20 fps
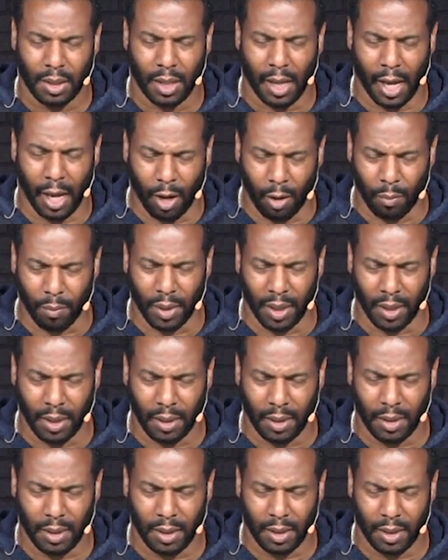Help me.
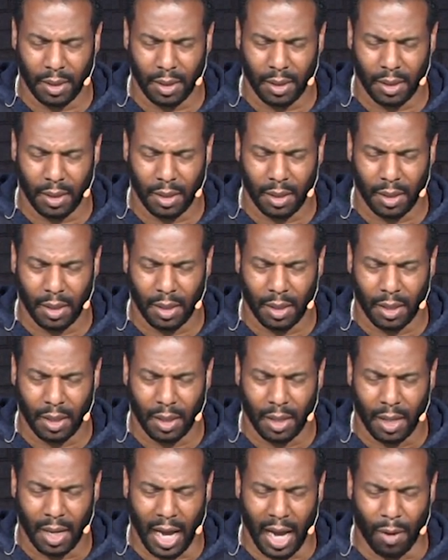
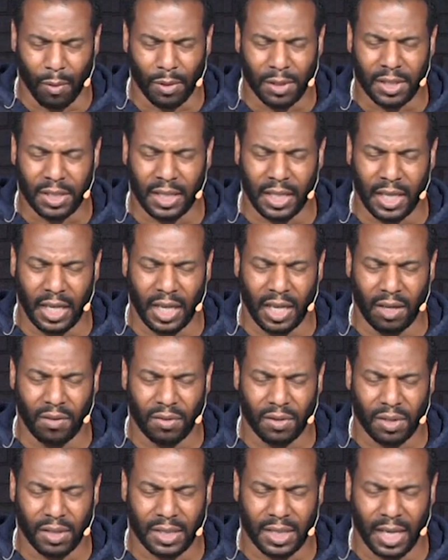I receive
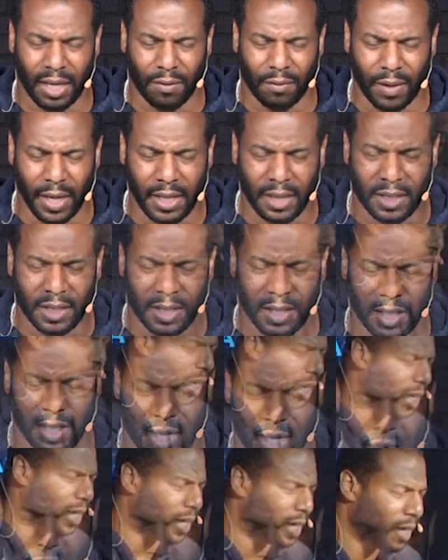salvation
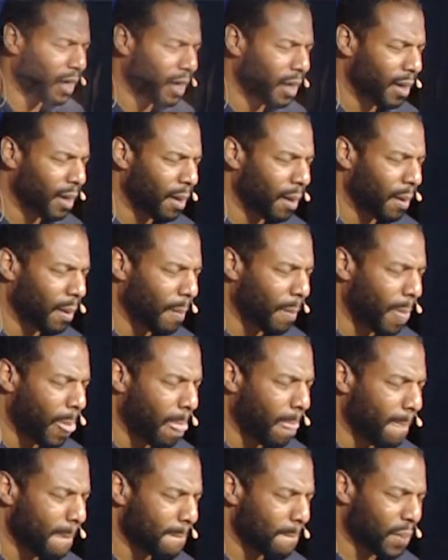today,
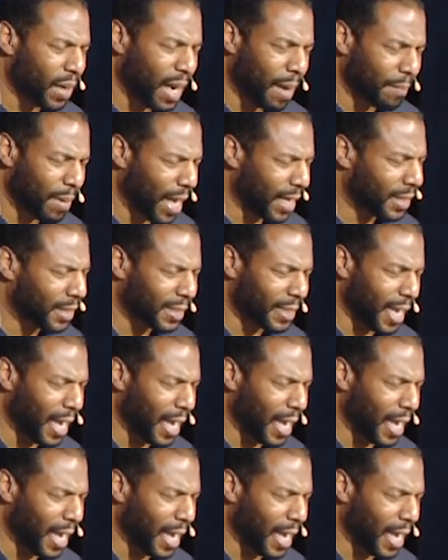but I'm not